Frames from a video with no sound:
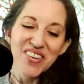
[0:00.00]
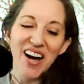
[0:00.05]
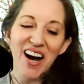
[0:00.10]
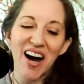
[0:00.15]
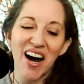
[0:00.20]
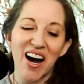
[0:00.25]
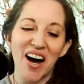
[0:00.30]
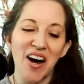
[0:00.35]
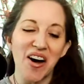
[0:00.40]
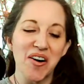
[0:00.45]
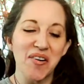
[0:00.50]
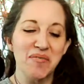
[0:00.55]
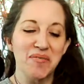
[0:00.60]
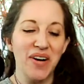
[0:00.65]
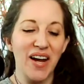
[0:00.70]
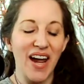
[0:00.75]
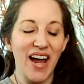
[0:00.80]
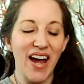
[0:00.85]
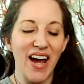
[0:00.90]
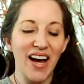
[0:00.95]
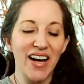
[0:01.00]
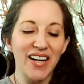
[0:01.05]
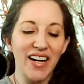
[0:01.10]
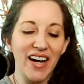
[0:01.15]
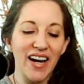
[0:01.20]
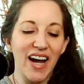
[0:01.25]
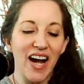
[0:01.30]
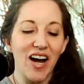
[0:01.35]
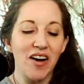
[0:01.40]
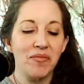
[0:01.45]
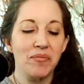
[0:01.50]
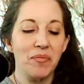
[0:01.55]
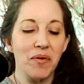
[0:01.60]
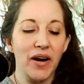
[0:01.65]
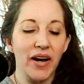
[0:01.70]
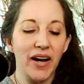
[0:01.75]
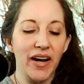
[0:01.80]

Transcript: Um, and I have my,